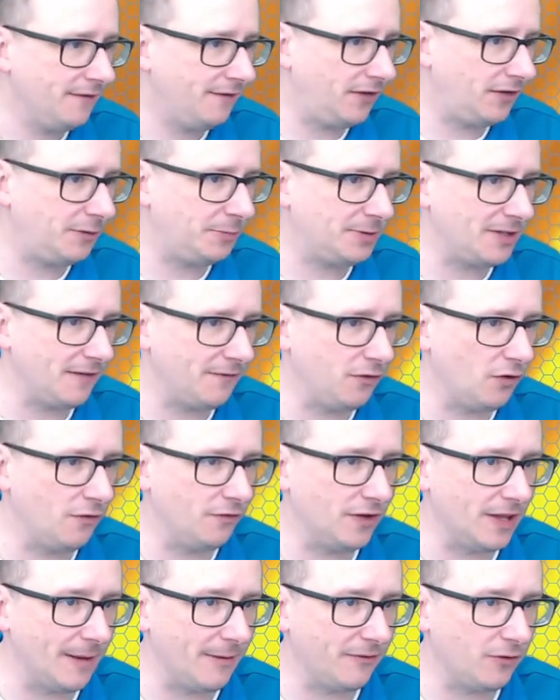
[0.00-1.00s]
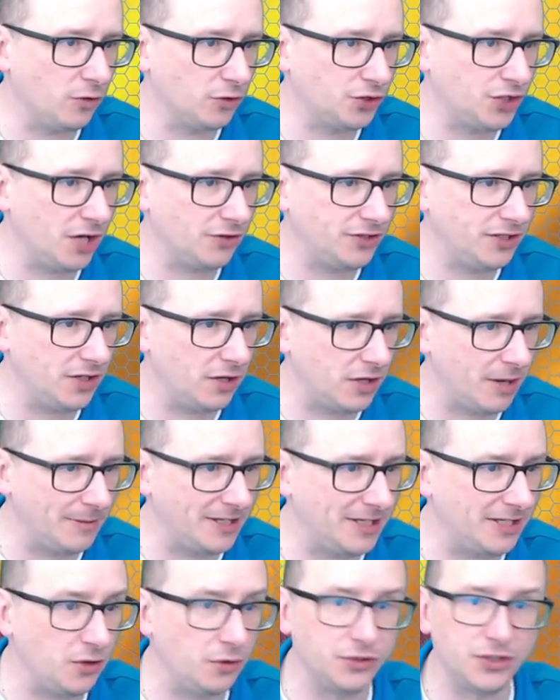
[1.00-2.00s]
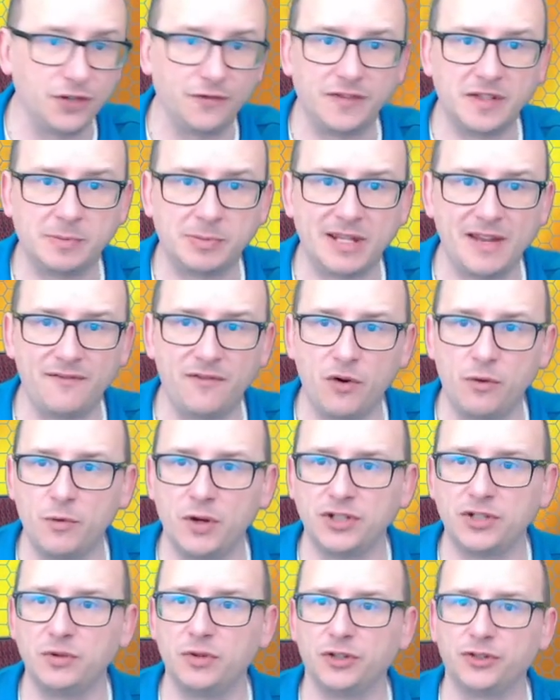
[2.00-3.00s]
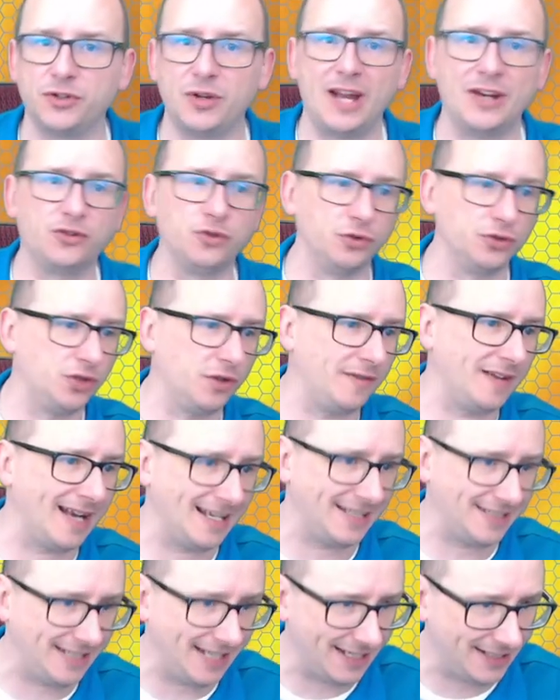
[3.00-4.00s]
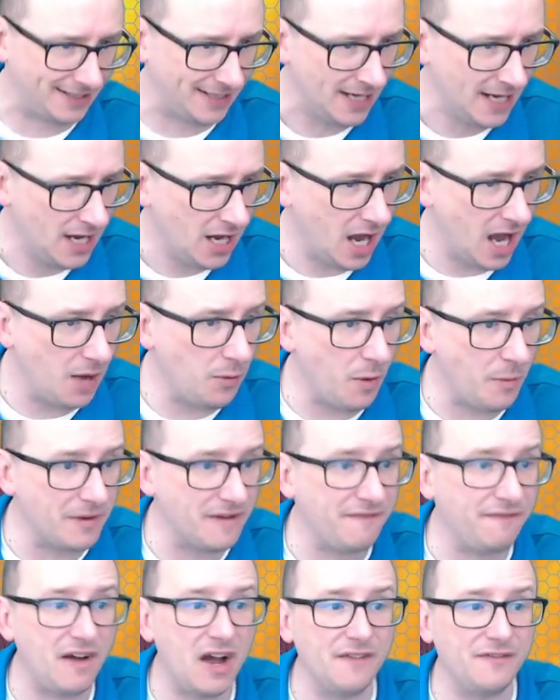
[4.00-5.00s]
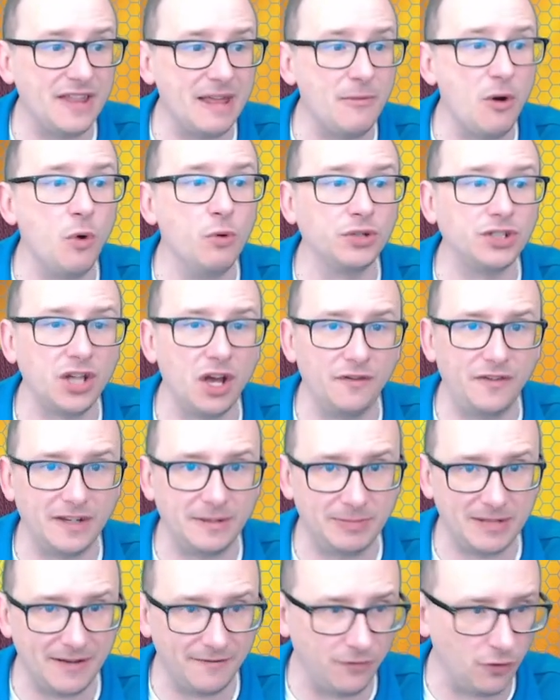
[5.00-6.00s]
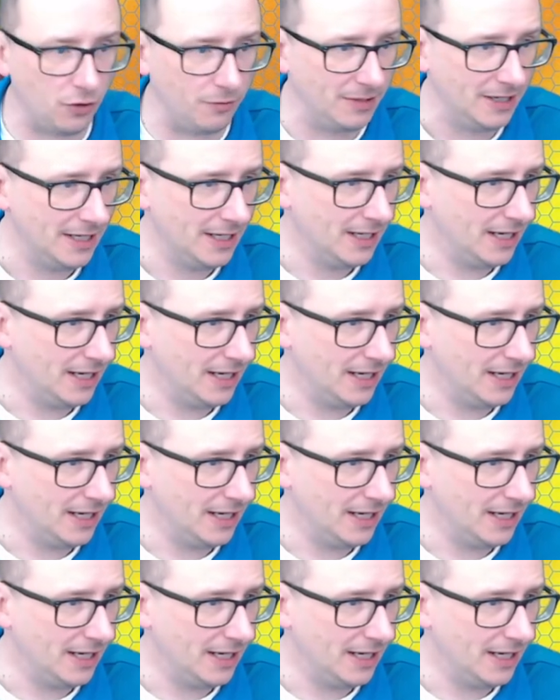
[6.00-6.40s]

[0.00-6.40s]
50% form for them. Of course, Chelsea, though, coming to also 50% form. 1-2 loss to and draw 2 over the last 6. 1 win and 5 for them. Also 50% form.